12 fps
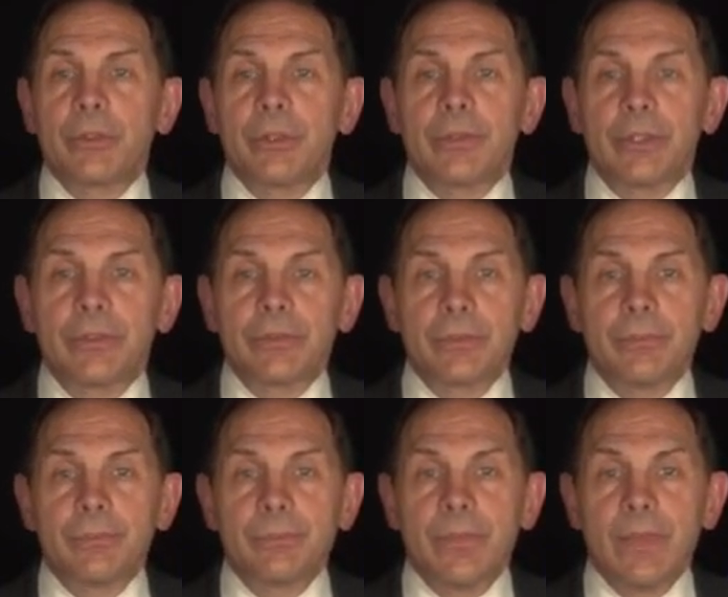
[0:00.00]
service.
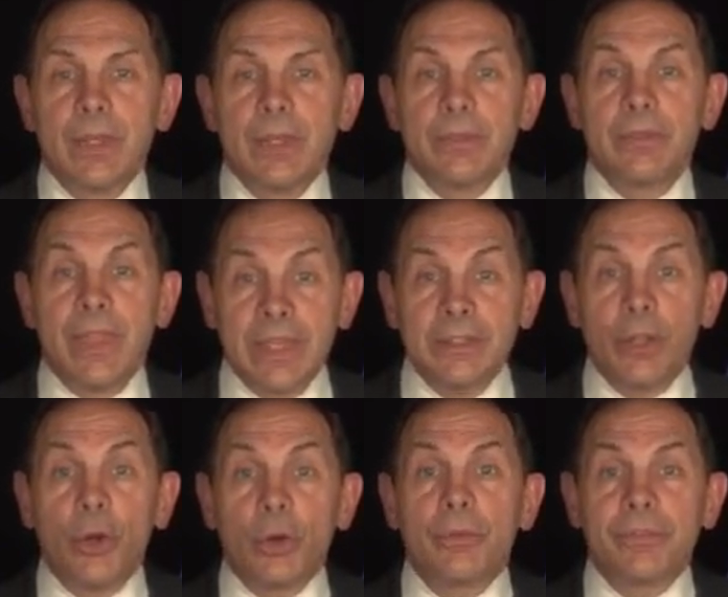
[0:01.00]
They
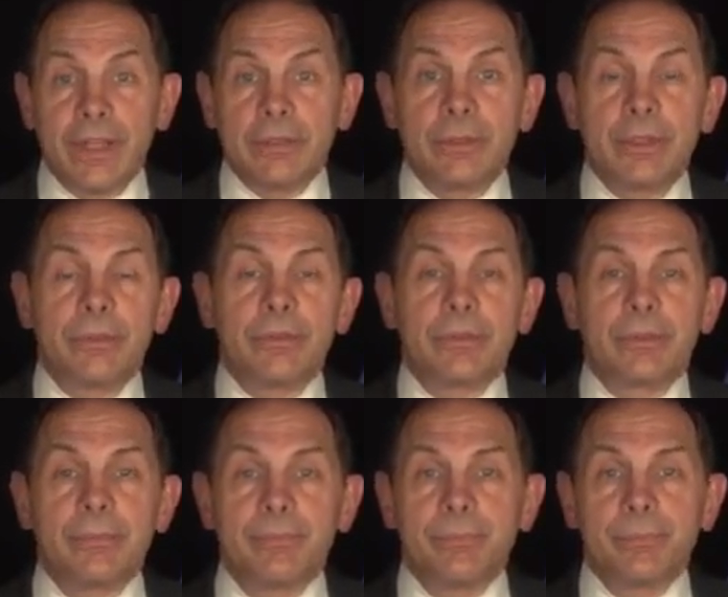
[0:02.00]
know veterans.